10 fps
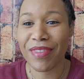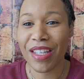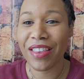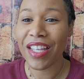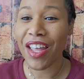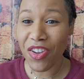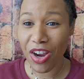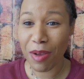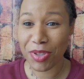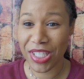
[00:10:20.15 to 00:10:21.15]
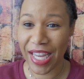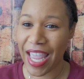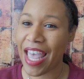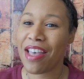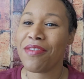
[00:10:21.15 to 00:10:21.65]
The other option I
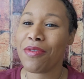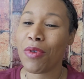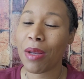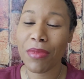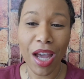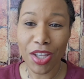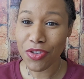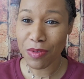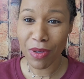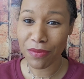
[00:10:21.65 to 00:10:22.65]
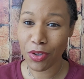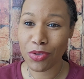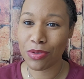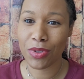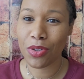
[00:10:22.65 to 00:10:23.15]
have, when I'm not using my phone
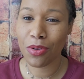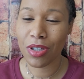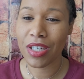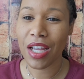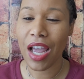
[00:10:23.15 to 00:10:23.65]
to record,